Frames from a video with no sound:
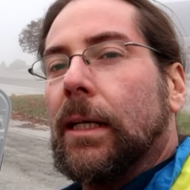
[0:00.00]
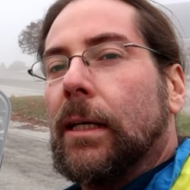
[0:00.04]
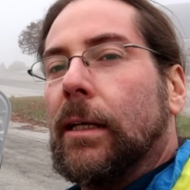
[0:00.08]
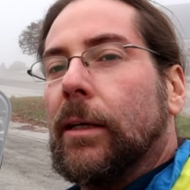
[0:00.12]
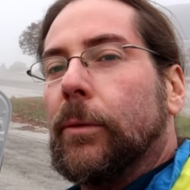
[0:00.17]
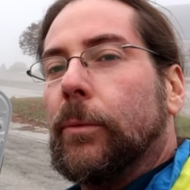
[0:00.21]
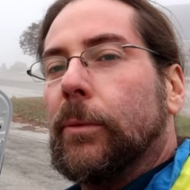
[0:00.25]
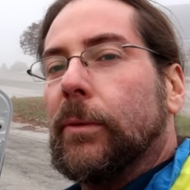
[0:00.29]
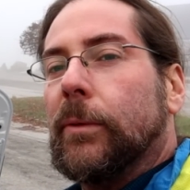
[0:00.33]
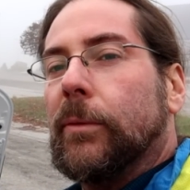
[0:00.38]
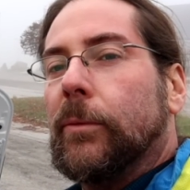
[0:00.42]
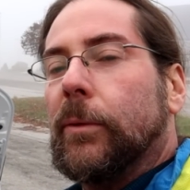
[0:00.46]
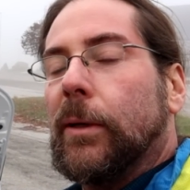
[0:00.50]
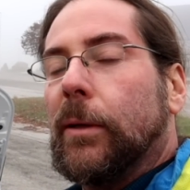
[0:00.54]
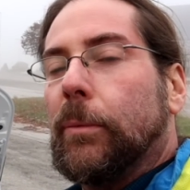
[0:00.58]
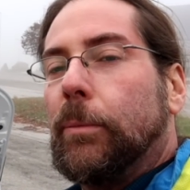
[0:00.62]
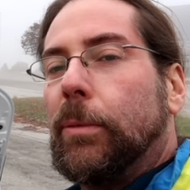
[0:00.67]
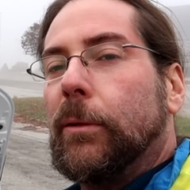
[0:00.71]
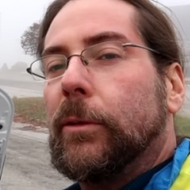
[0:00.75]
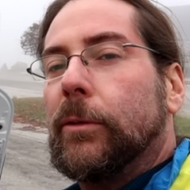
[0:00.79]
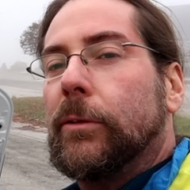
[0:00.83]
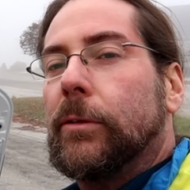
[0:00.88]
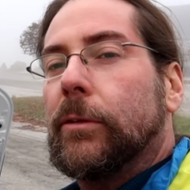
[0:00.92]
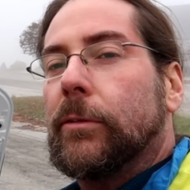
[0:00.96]
with
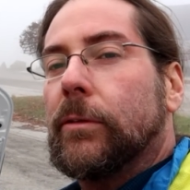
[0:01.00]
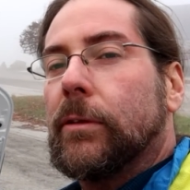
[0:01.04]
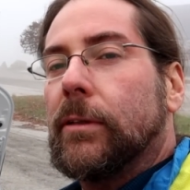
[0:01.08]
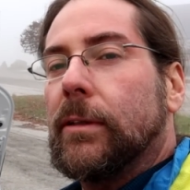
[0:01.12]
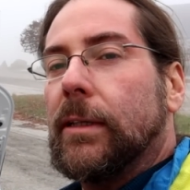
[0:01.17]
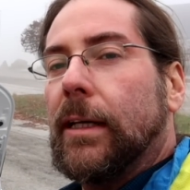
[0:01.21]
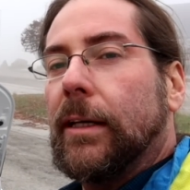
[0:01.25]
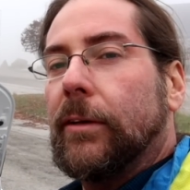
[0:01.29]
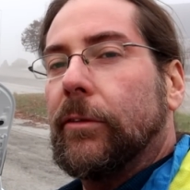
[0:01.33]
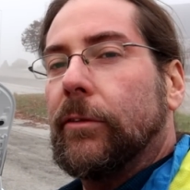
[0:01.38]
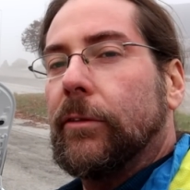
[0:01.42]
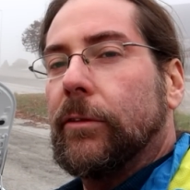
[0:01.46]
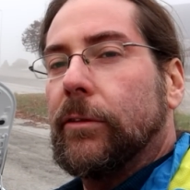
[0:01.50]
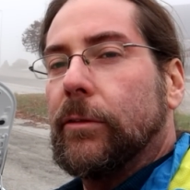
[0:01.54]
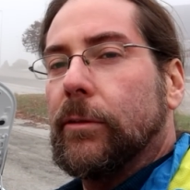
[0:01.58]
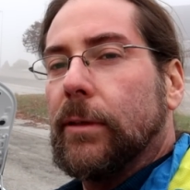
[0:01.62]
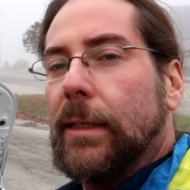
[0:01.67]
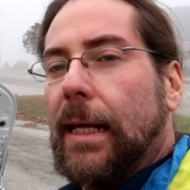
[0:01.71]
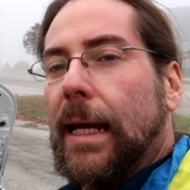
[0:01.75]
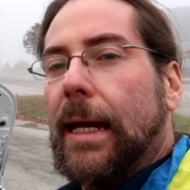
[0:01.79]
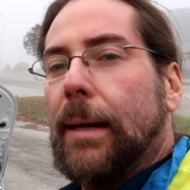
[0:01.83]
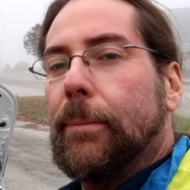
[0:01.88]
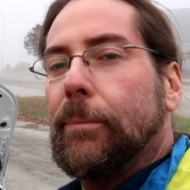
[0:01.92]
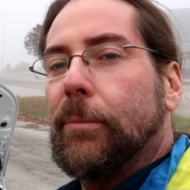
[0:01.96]
Bluetooth connection to
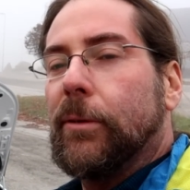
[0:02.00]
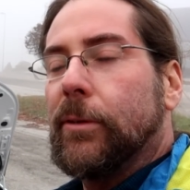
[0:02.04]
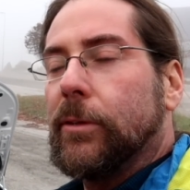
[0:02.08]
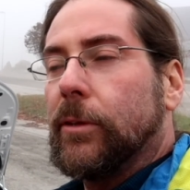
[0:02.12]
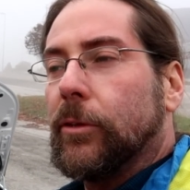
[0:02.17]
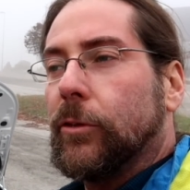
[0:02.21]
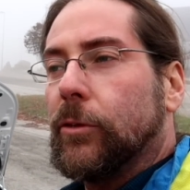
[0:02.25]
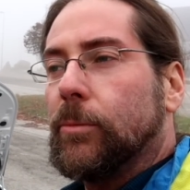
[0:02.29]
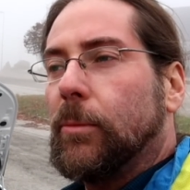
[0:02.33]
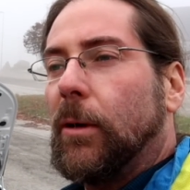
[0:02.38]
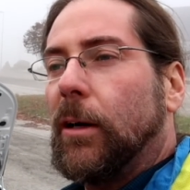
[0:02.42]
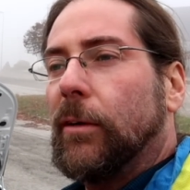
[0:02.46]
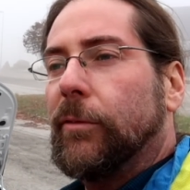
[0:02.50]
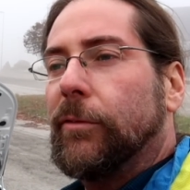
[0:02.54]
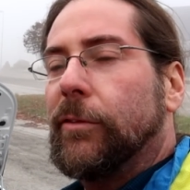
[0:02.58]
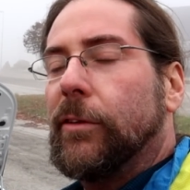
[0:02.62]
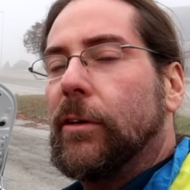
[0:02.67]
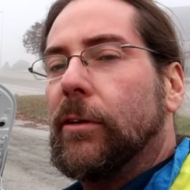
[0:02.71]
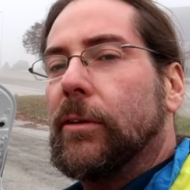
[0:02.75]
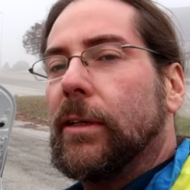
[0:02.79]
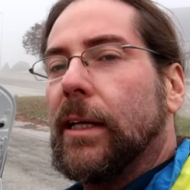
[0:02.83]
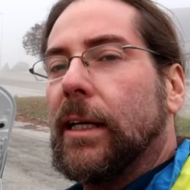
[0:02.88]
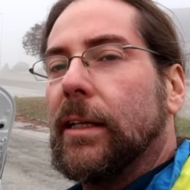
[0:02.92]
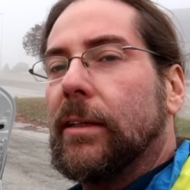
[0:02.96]
an app on your
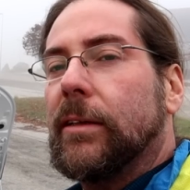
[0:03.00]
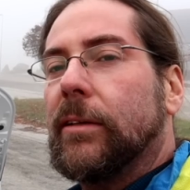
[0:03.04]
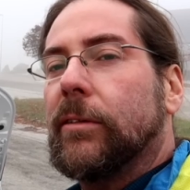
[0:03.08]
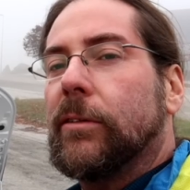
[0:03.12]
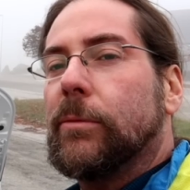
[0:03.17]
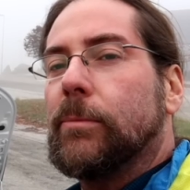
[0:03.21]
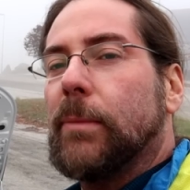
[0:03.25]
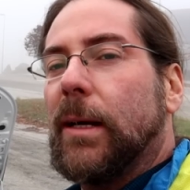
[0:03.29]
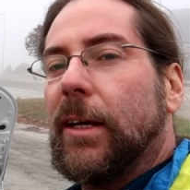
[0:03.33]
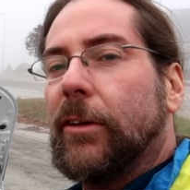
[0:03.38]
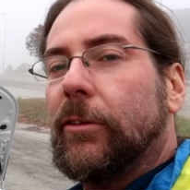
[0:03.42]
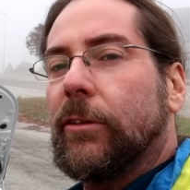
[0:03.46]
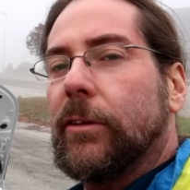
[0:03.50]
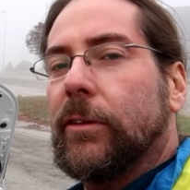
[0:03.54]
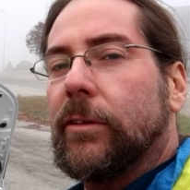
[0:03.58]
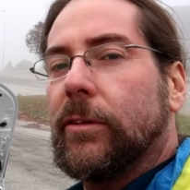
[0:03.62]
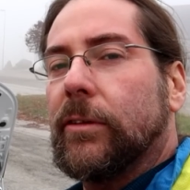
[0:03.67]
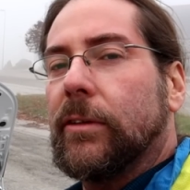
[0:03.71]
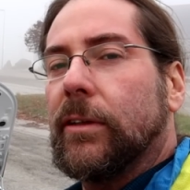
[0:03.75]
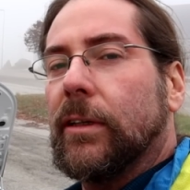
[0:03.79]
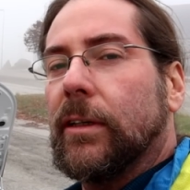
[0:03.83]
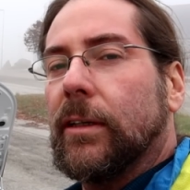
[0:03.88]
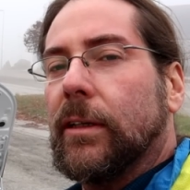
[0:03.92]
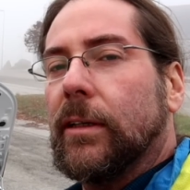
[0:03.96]
smartphone, and this
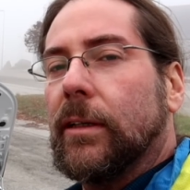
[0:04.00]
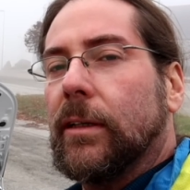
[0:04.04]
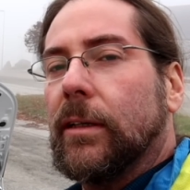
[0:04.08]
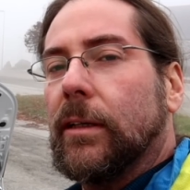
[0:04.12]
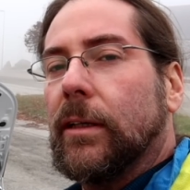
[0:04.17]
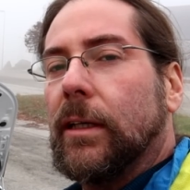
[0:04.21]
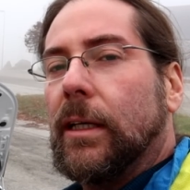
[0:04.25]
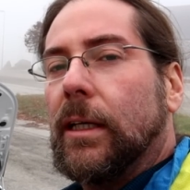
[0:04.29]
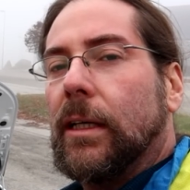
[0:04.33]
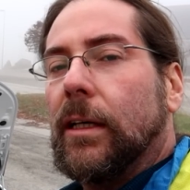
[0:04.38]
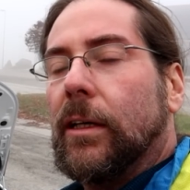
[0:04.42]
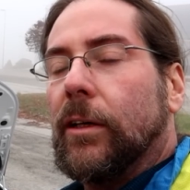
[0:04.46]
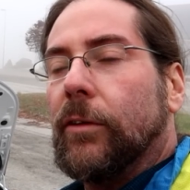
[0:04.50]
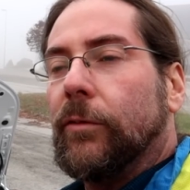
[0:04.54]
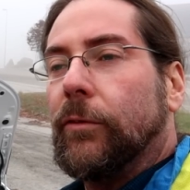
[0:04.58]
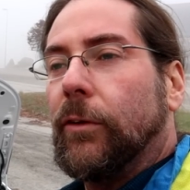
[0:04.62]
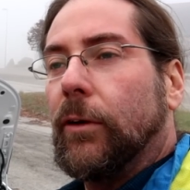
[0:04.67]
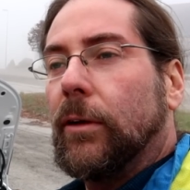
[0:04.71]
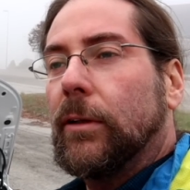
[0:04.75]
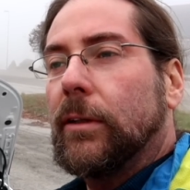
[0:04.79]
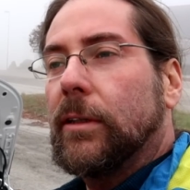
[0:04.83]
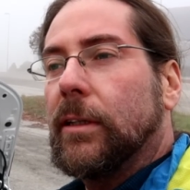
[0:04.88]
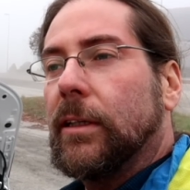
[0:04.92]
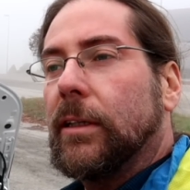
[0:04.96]
measures the
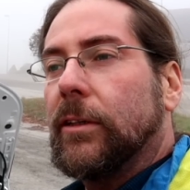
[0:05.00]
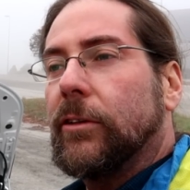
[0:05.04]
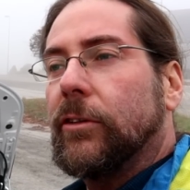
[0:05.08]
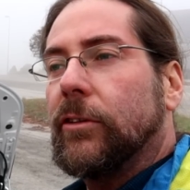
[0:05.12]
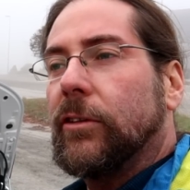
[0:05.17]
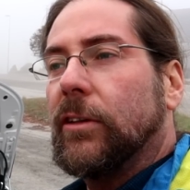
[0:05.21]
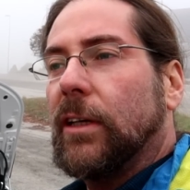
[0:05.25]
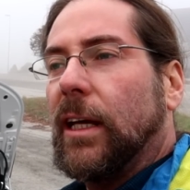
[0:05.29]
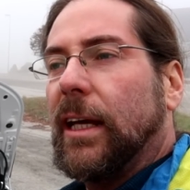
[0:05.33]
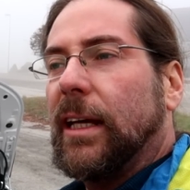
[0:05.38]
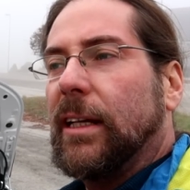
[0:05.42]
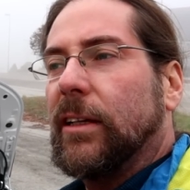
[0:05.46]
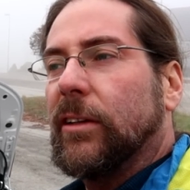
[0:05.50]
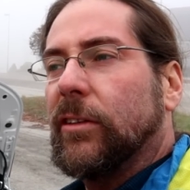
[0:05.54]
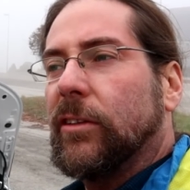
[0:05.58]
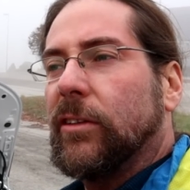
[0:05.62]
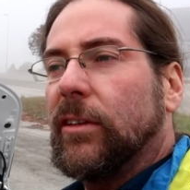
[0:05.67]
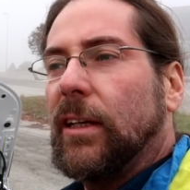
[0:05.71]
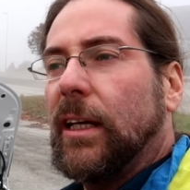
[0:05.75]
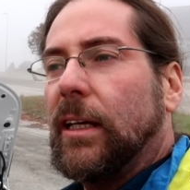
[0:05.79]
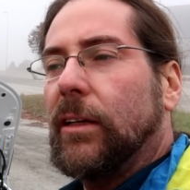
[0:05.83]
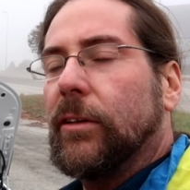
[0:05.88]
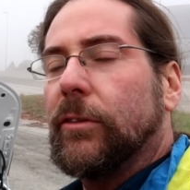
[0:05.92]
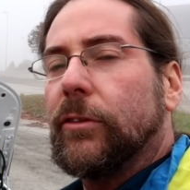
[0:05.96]
voltage and the
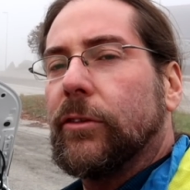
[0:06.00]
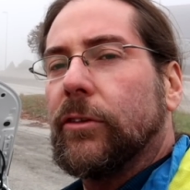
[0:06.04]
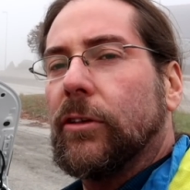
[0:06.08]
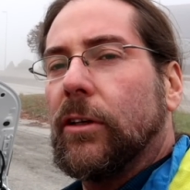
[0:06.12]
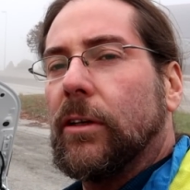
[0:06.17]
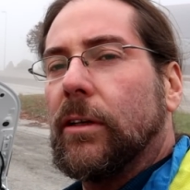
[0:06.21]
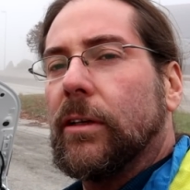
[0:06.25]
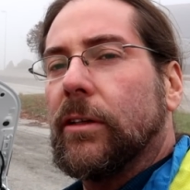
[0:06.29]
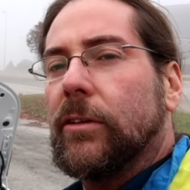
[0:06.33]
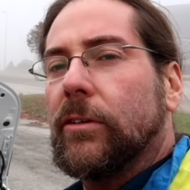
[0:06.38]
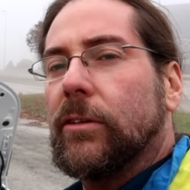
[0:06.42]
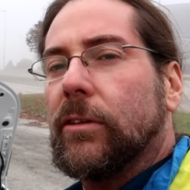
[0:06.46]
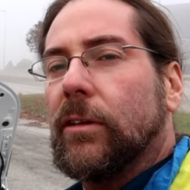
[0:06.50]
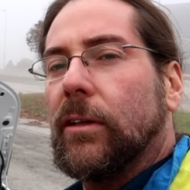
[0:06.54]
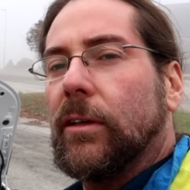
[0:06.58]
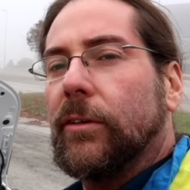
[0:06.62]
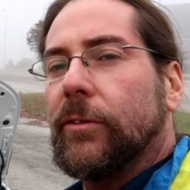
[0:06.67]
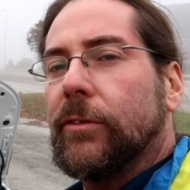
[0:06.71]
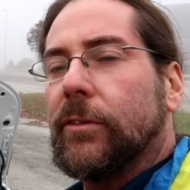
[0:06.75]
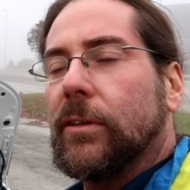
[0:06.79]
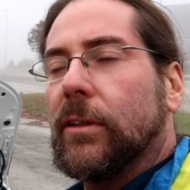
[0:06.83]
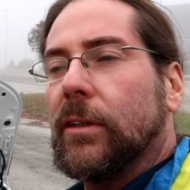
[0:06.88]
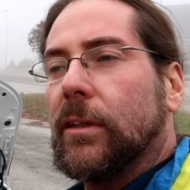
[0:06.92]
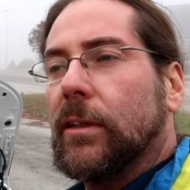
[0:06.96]
state of charge
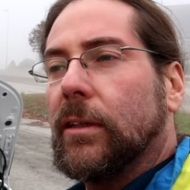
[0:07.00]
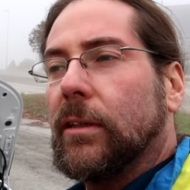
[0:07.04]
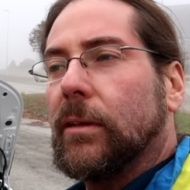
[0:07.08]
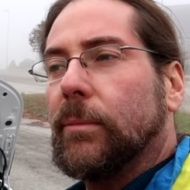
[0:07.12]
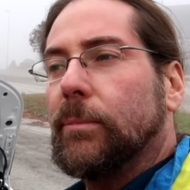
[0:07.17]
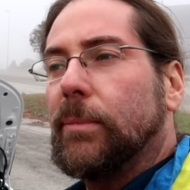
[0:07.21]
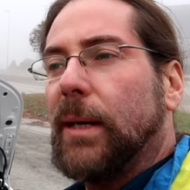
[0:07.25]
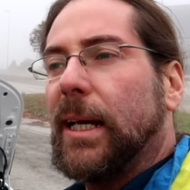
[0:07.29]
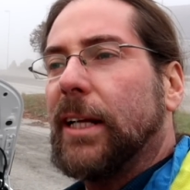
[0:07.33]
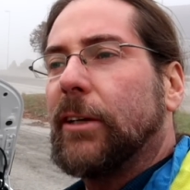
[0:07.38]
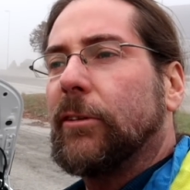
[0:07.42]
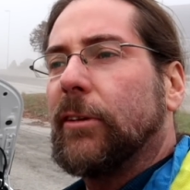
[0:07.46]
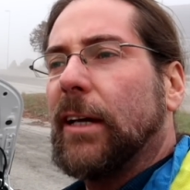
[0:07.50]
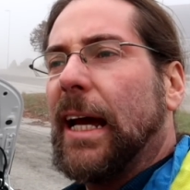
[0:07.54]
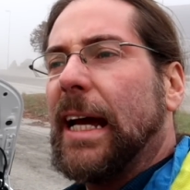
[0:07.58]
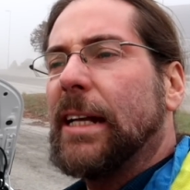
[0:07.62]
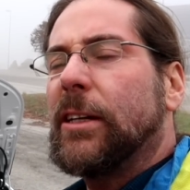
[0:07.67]
of the battery.